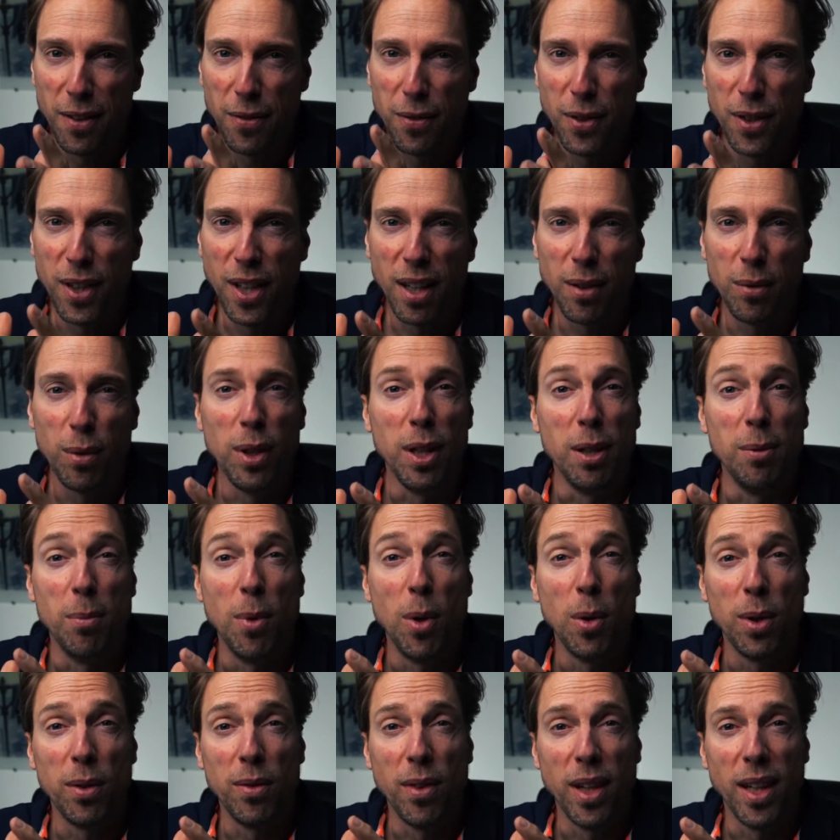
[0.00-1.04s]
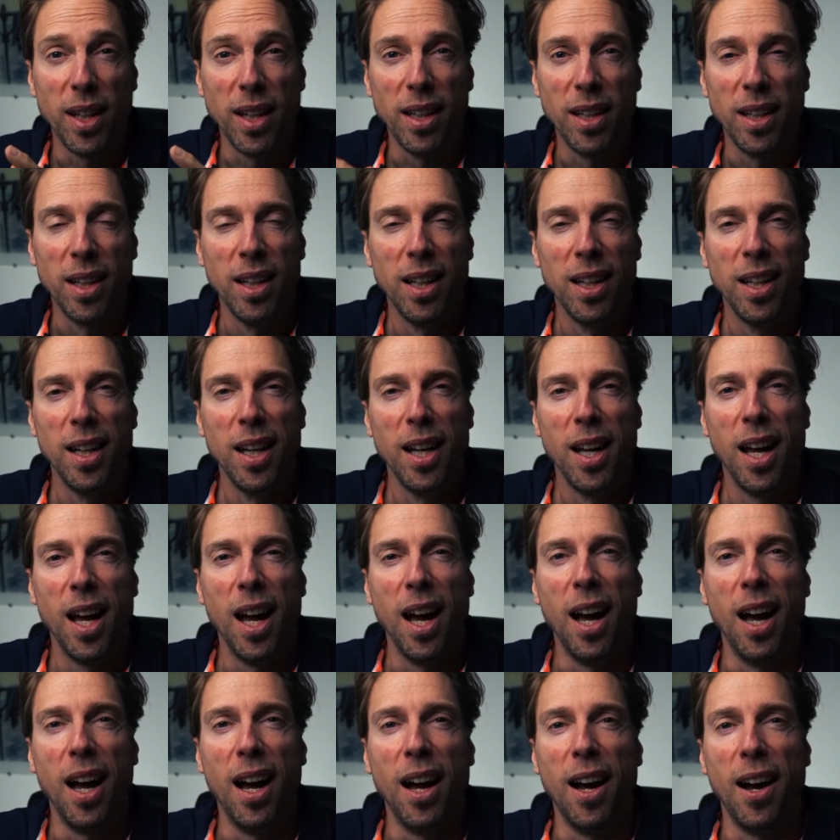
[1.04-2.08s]
not really motivated,
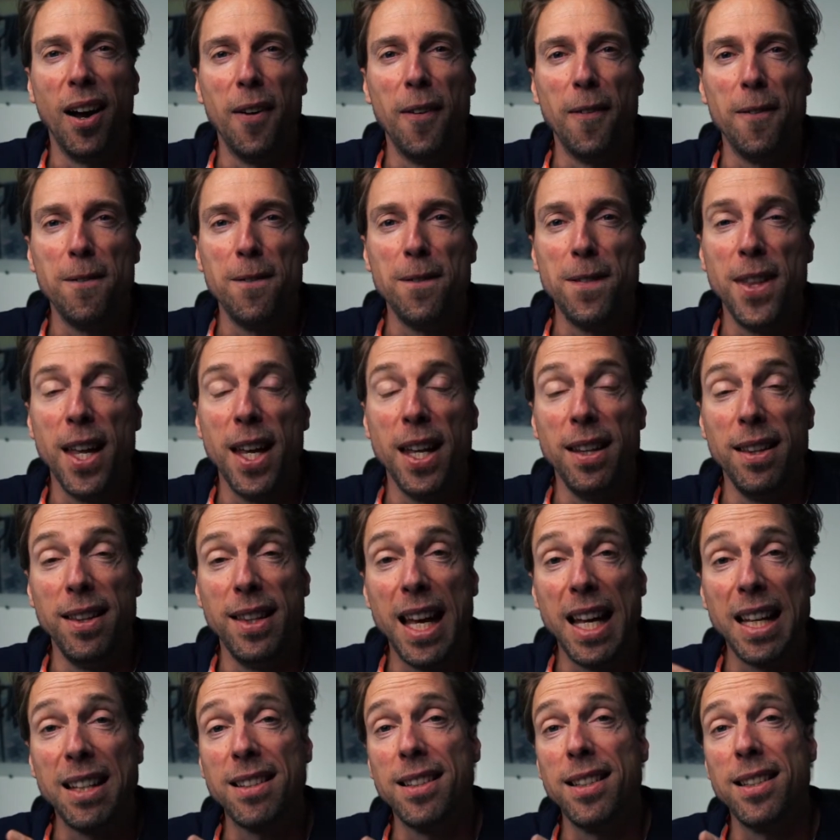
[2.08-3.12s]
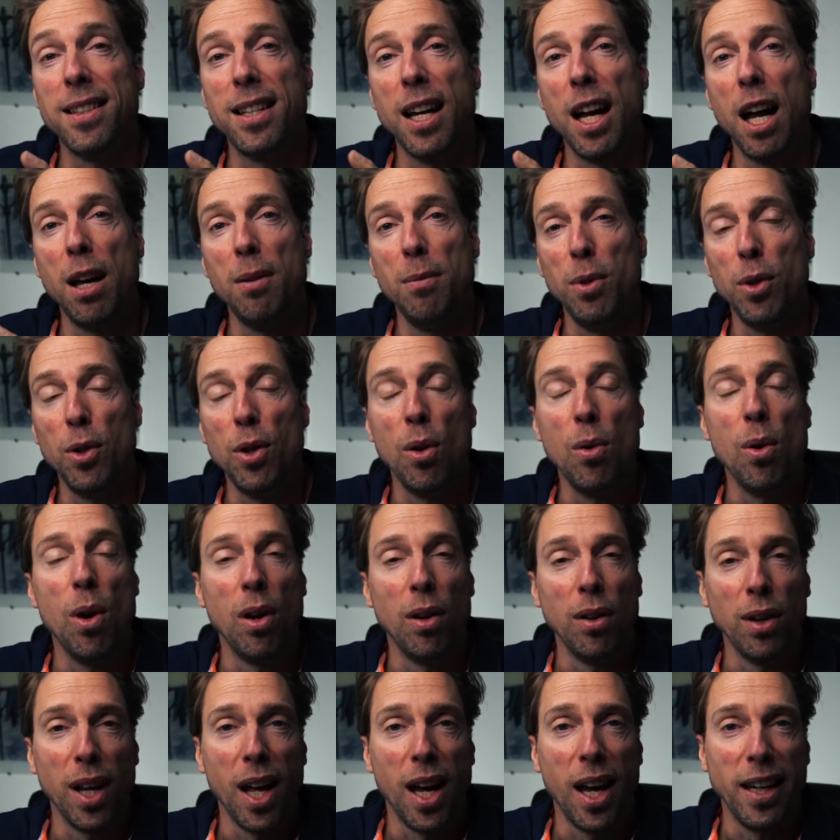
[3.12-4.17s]
then that's the time you go
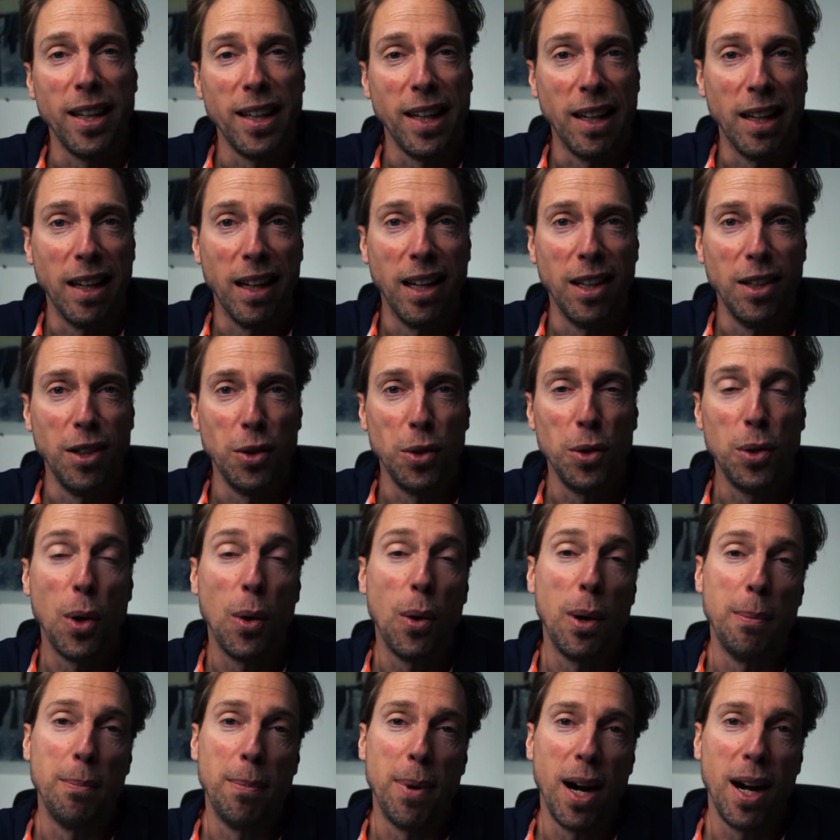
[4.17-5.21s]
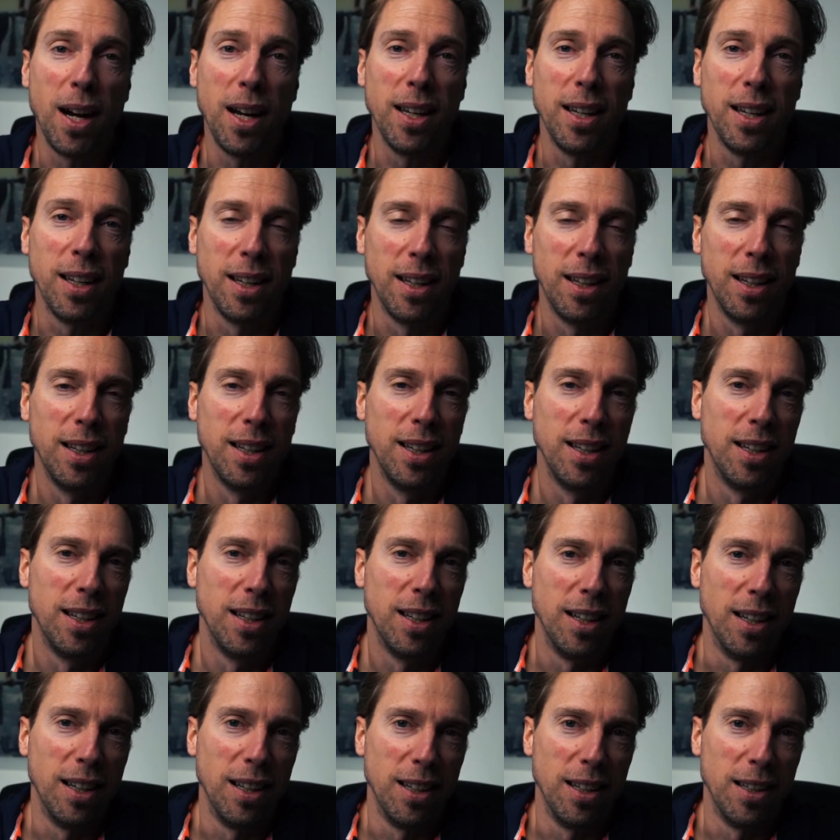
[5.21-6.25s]
online and you go and buy
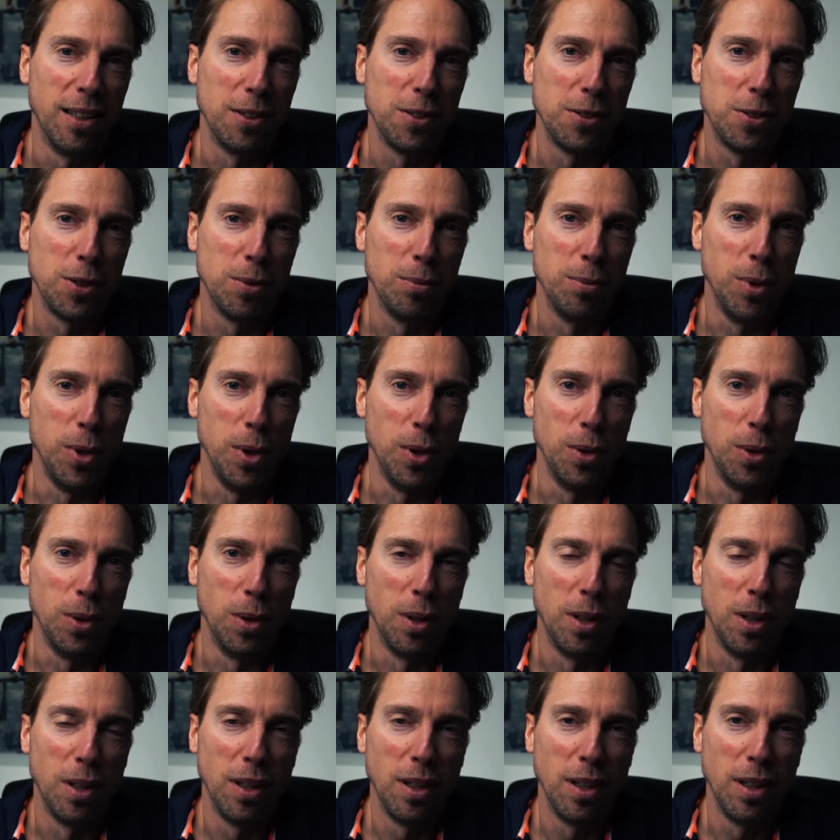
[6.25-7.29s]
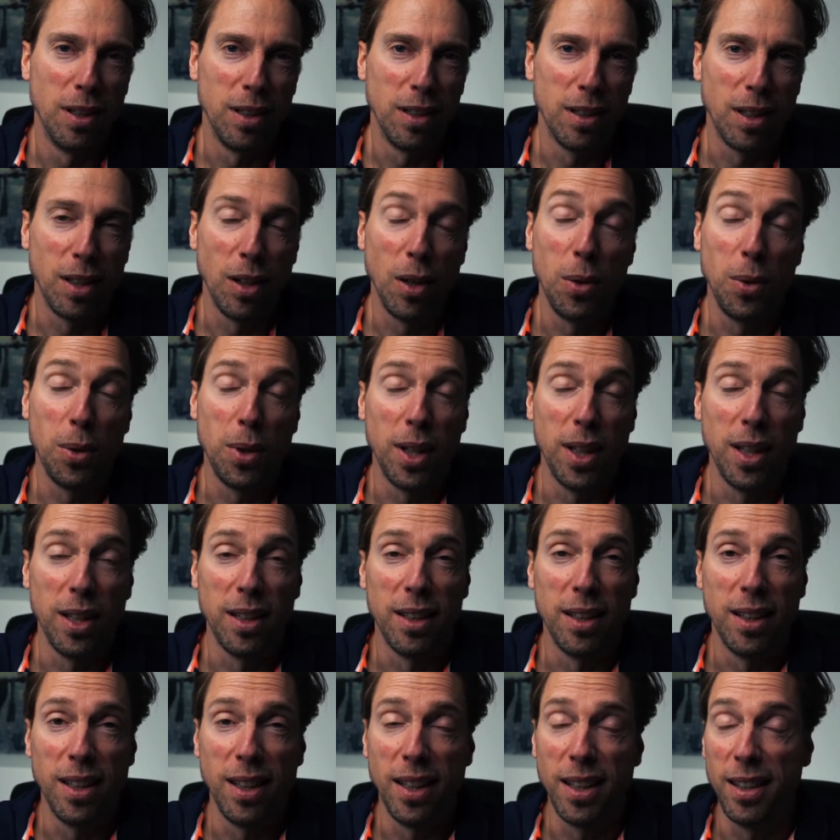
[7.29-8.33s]
some new clothing,
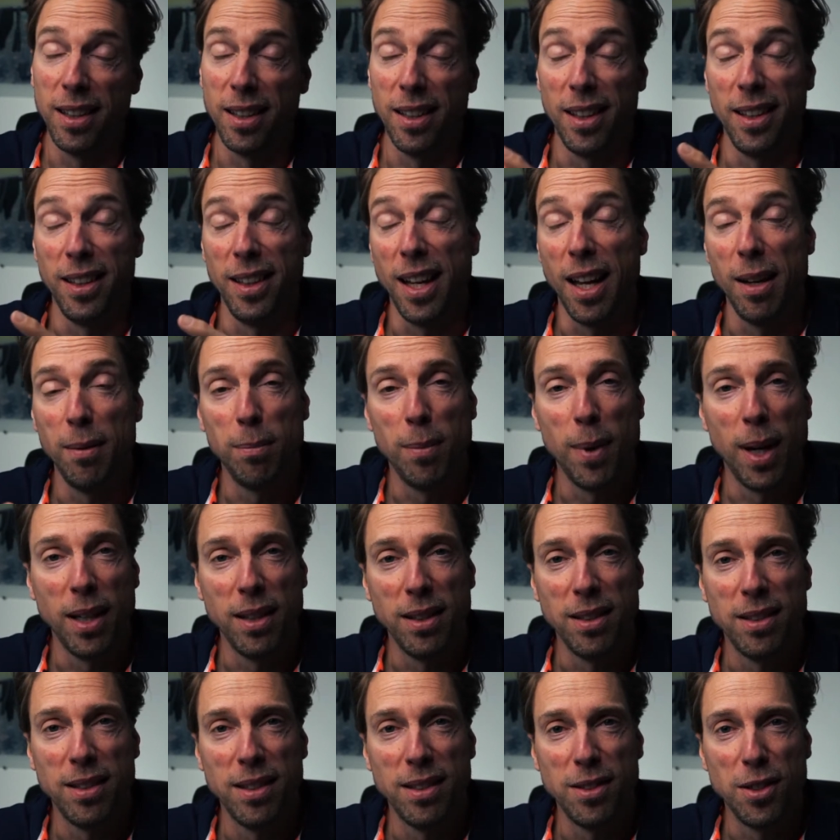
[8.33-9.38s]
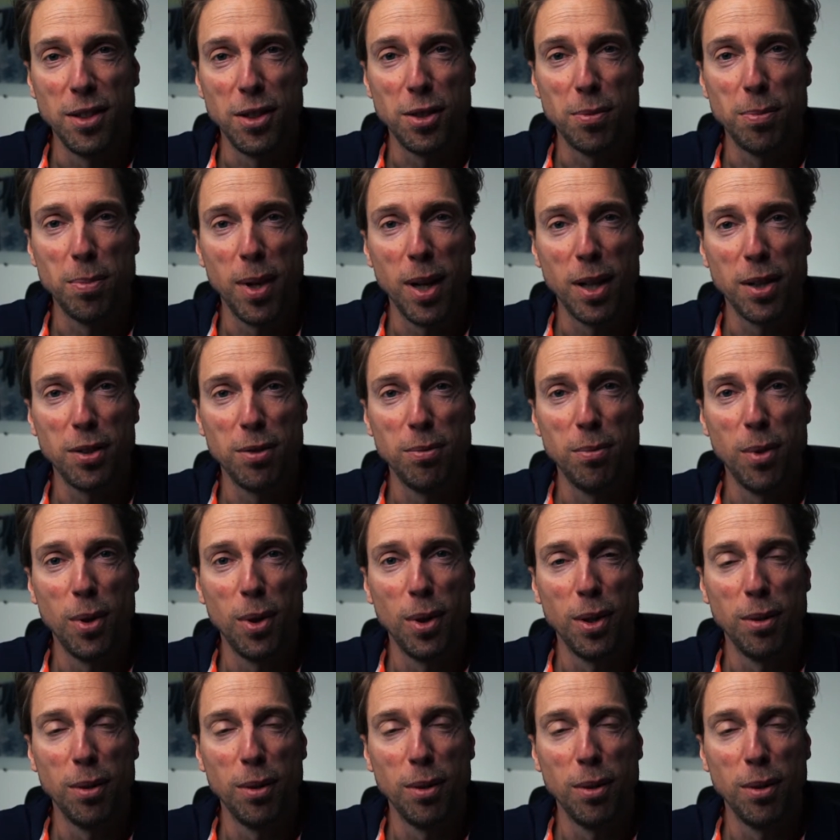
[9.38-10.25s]
and that might just spark some more